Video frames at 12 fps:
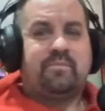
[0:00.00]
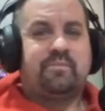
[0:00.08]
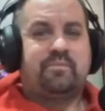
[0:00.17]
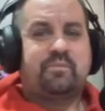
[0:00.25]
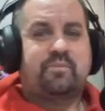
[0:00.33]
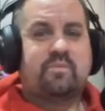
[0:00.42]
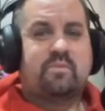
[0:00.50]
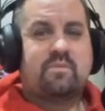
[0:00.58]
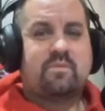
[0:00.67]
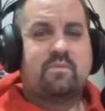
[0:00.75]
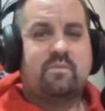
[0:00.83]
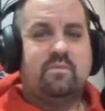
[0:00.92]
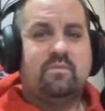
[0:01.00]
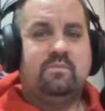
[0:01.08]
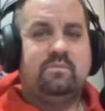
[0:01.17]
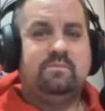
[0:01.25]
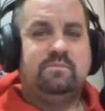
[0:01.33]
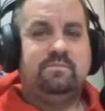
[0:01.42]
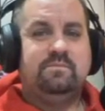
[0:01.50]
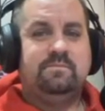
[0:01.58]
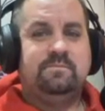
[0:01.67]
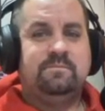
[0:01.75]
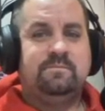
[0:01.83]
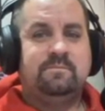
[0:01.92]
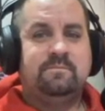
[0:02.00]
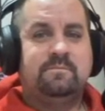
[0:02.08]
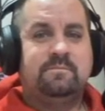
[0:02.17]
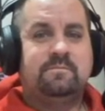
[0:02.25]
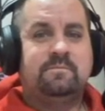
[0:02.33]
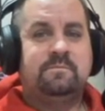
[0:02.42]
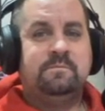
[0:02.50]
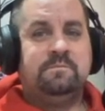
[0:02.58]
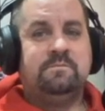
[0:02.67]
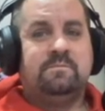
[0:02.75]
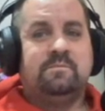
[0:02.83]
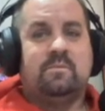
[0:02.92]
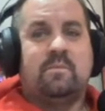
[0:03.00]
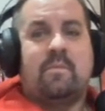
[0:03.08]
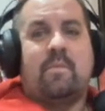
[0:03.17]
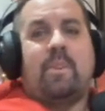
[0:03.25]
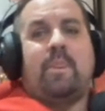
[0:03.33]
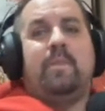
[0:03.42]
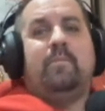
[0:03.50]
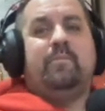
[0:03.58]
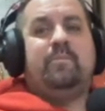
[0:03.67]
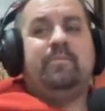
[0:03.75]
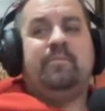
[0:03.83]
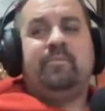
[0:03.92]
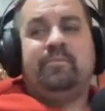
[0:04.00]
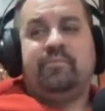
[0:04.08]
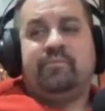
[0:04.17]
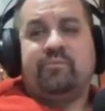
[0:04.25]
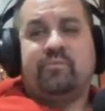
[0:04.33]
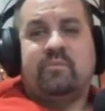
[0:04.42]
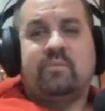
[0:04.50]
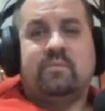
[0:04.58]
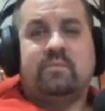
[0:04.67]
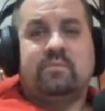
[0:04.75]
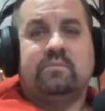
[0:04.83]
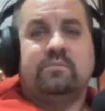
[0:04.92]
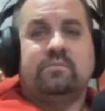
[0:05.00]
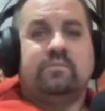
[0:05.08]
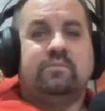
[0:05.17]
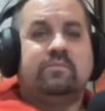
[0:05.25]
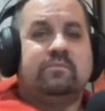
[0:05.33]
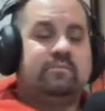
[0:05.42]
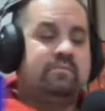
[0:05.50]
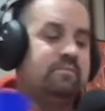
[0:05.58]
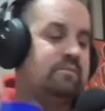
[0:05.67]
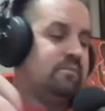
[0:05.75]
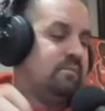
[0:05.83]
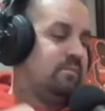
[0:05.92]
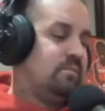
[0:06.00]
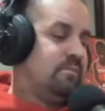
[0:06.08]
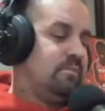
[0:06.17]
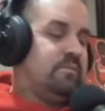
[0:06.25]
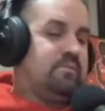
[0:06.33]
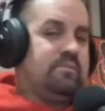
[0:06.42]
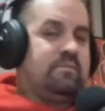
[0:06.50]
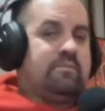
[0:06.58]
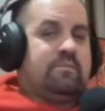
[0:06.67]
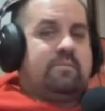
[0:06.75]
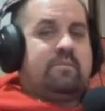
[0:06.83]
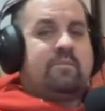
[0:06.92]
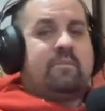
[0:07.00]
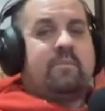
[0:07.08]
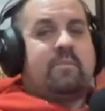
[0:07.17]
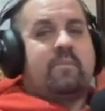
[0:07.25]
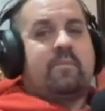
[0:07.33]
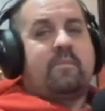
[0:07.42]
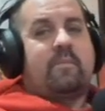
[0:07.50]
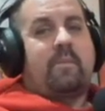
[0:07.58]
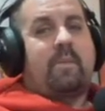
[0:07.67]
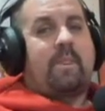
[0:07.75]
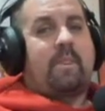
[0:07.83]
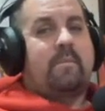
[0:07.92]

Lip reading: The person shown says nothing.